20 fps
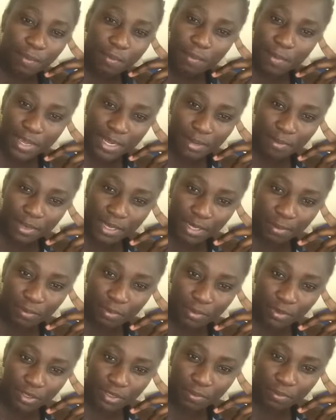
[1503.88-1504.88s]
many, many
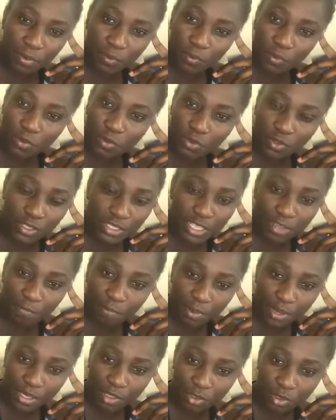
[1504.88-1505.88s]
books, but would not have
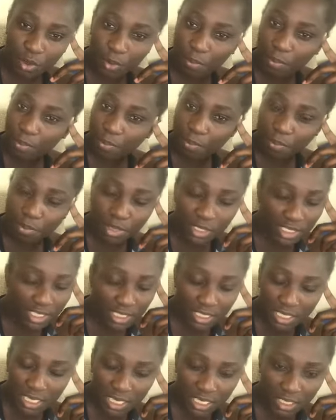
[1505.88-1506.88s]
picked up much
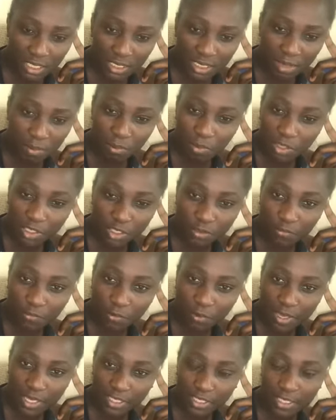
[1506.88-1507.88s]
skills and much
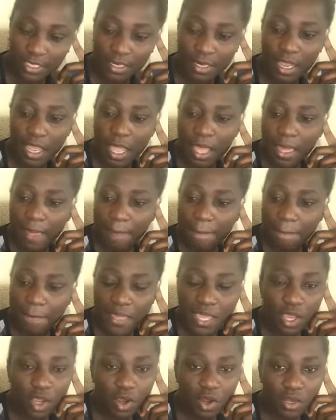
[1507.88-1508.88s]
information
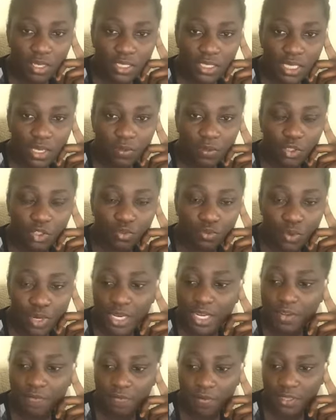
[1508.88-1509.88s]
because it was
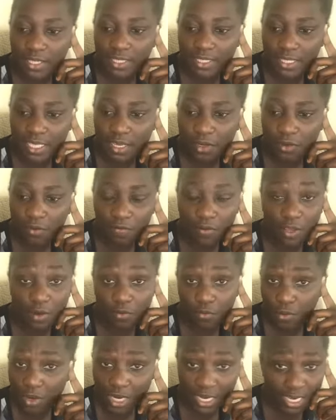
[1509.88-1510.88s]
reading for the sake of it.
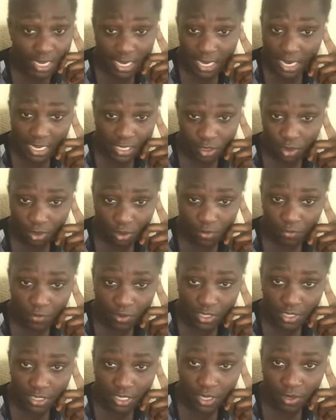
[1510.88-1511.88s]
Reading is not for
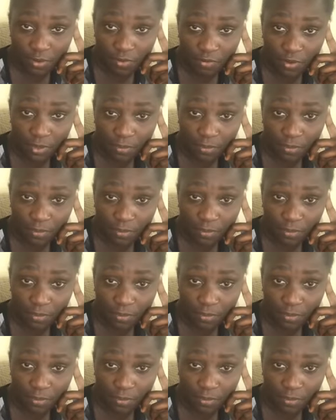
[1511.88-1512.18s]
the sake of it.